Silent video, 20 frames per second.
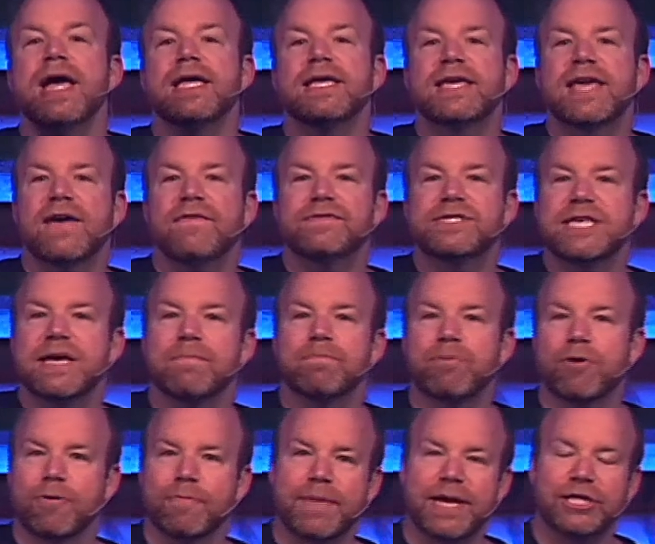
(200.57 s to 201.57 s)
gives him
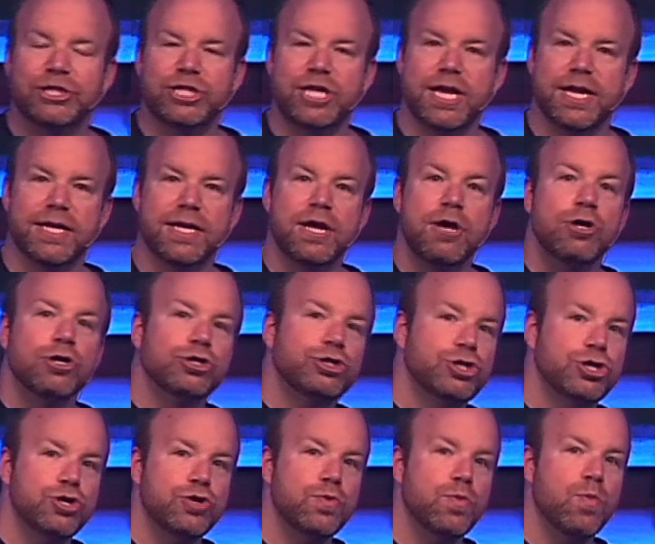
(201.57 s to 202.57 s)
permission
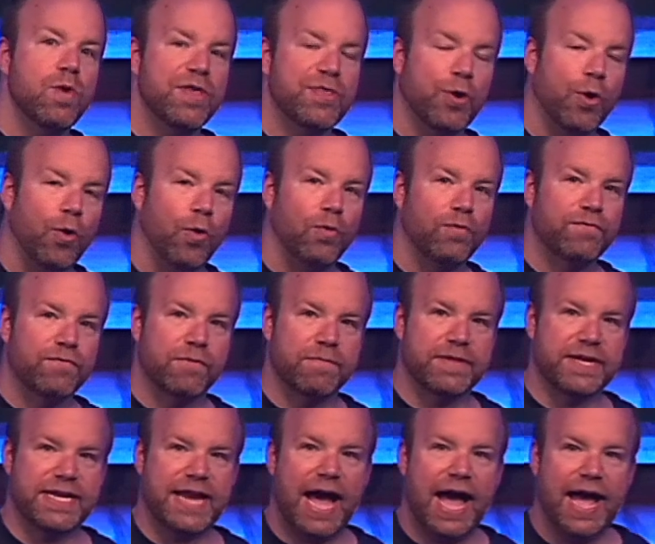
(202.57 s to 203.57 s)
to withhold from the
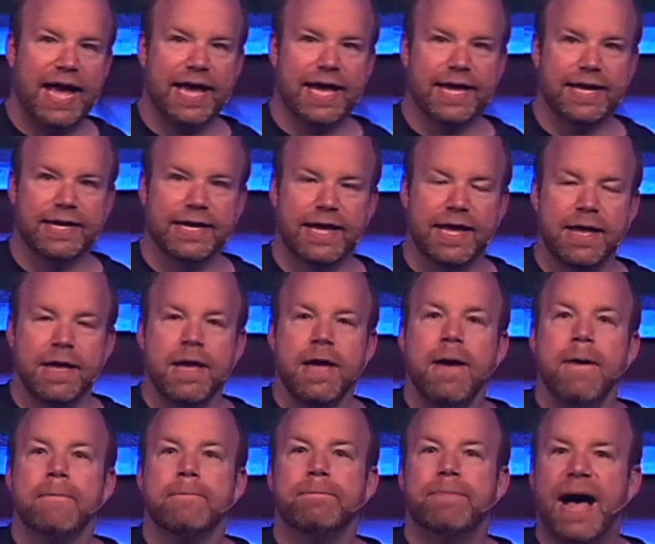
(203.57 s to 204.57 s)
diet.
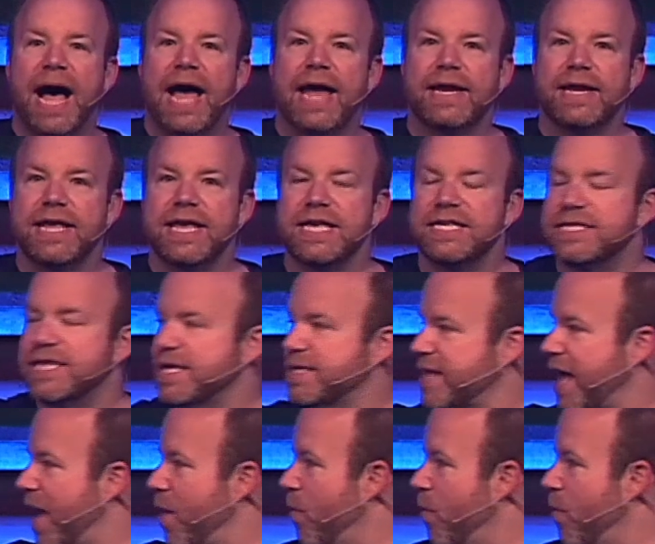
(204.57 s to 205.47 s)
But he says, I